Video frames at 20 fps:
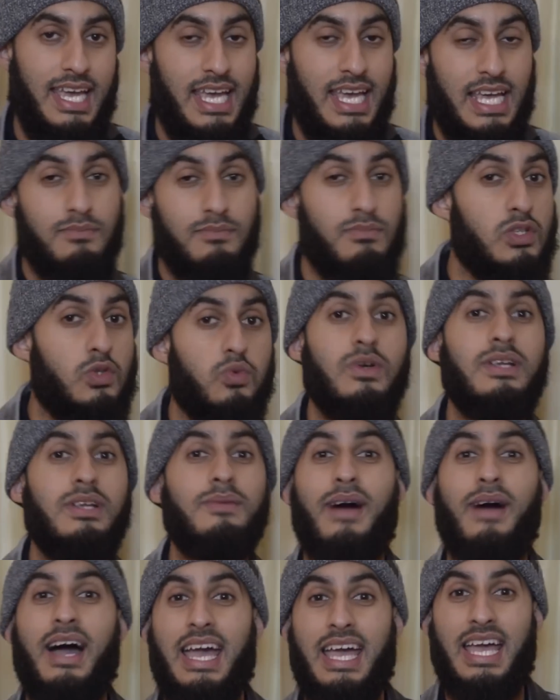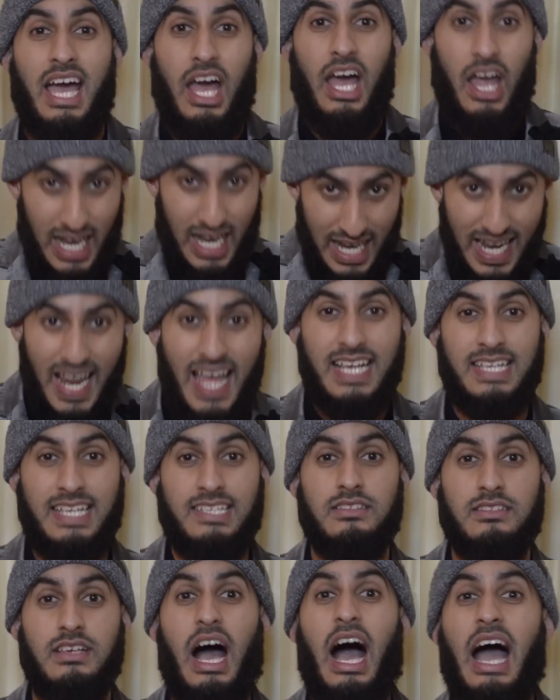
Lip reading: in between my legs,